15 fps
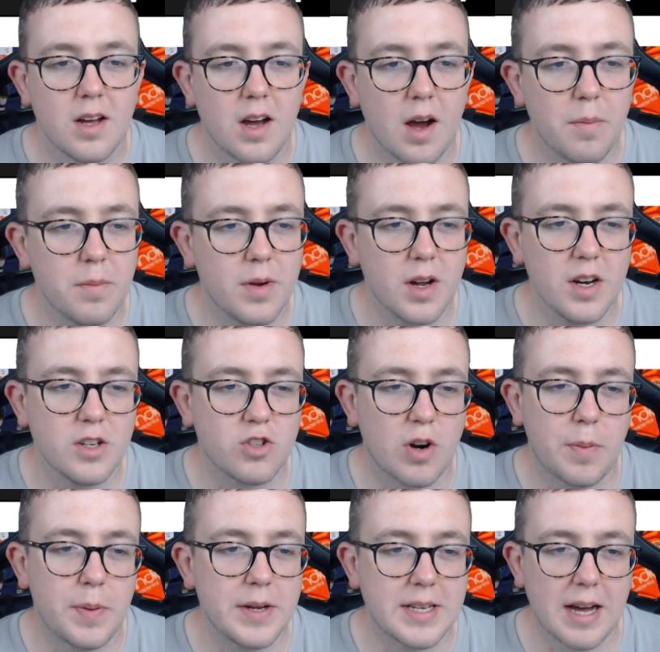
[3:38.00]
I'm gonna
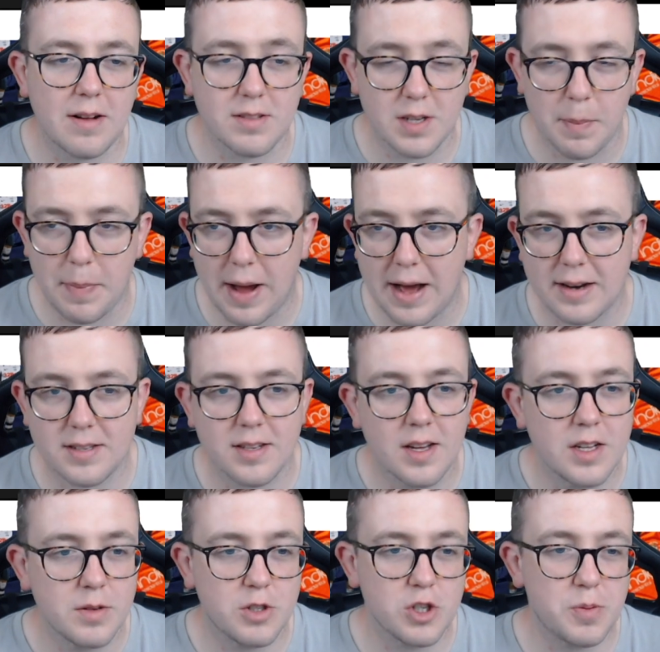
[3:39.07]
drop it down to bad,
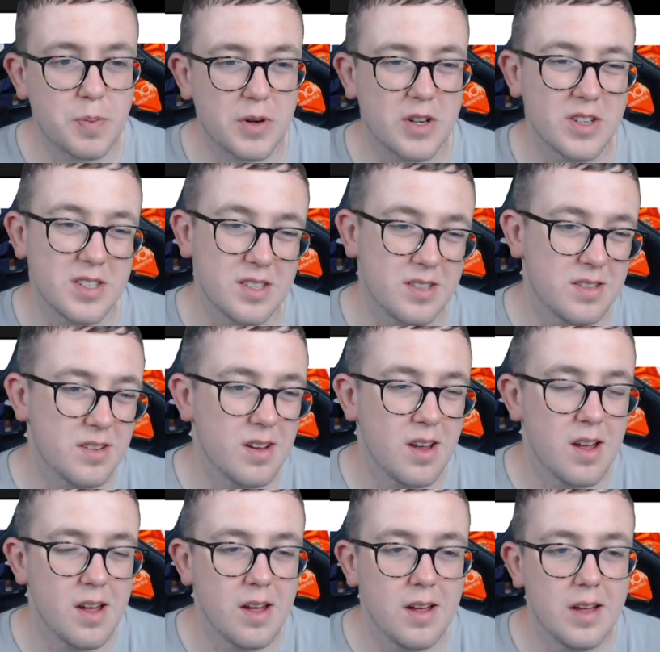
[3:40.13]
just because
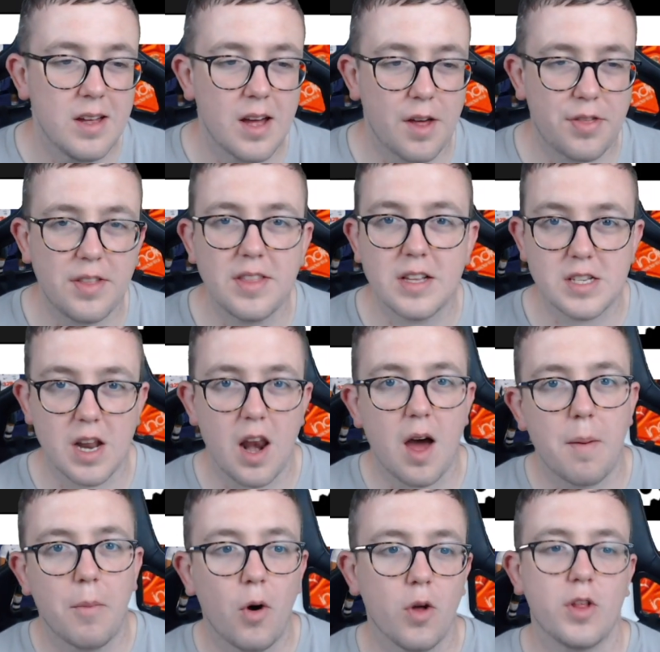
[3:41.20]
I think there's a
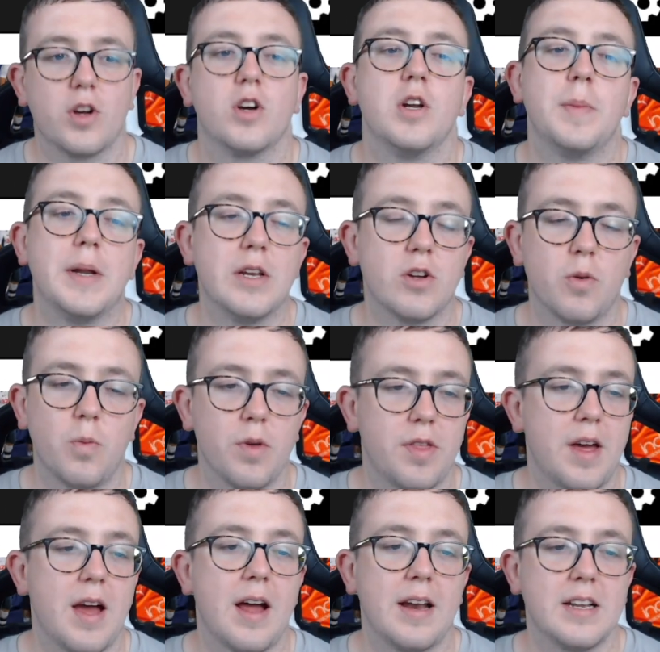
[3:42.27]
lot more that could have been done with
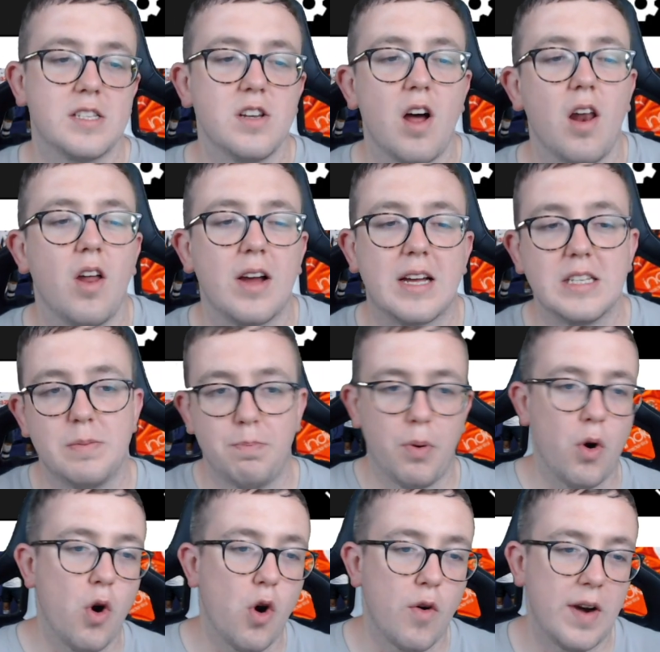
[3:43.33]
it, and it's not like it's
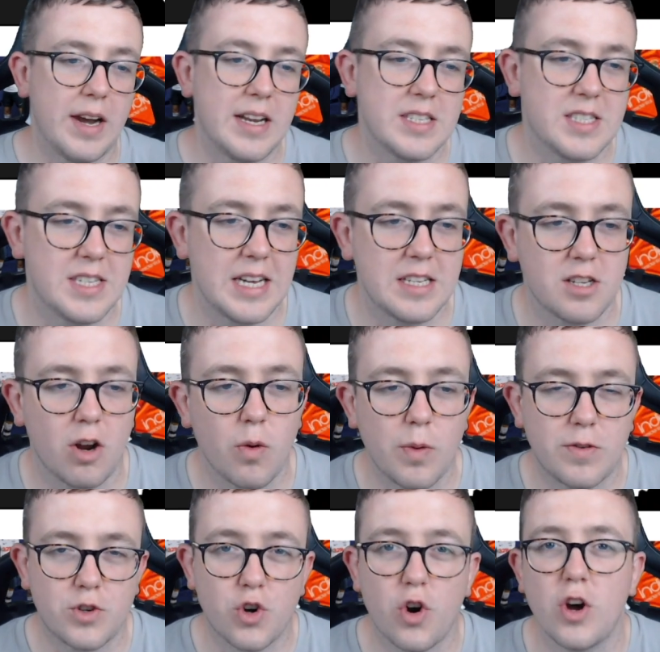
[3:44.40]
boring. It's like
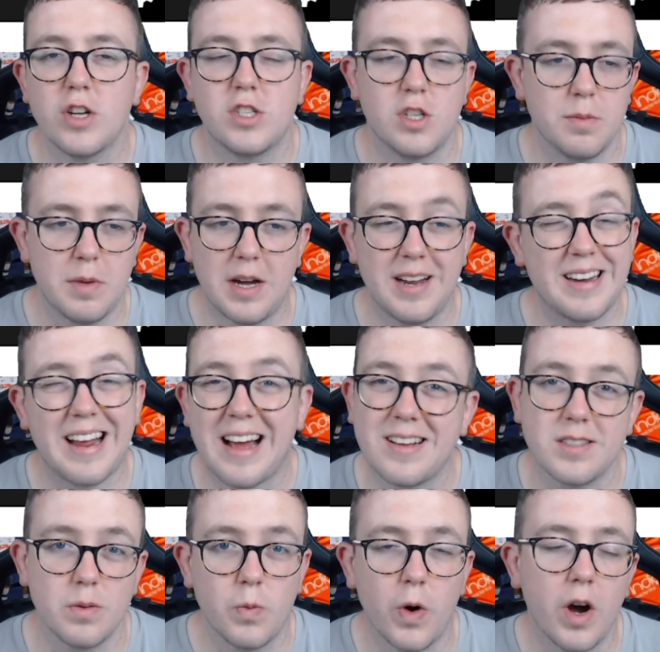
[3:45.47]
we've tried something and it
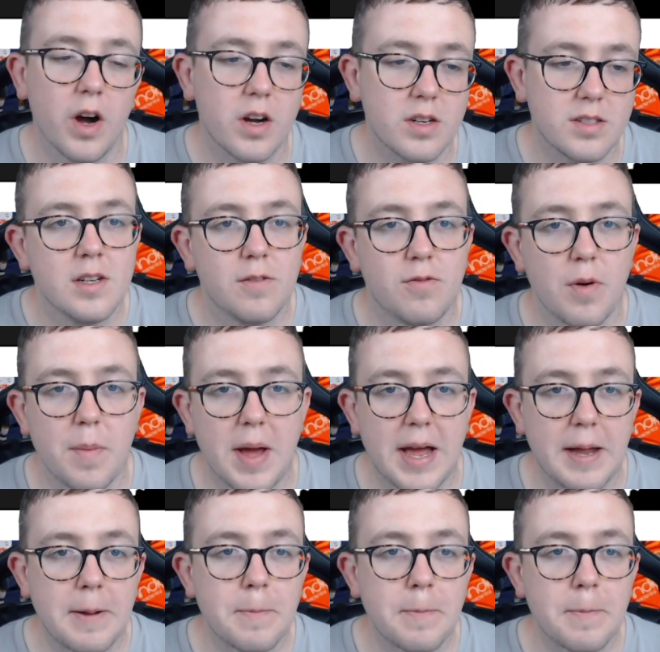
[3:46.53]
hasn't worked for me.